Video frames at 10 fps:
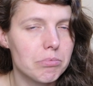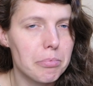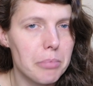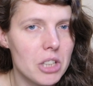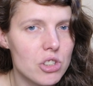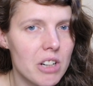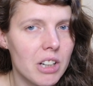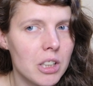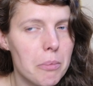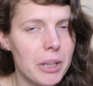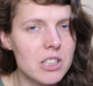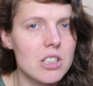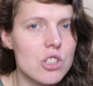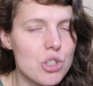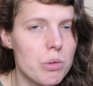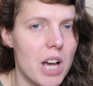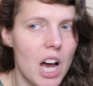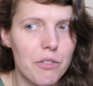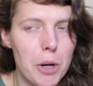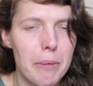bed sharing. My son's
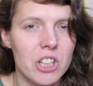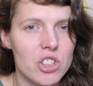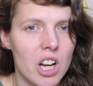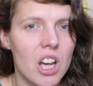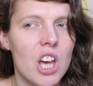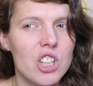2.5, I bed share.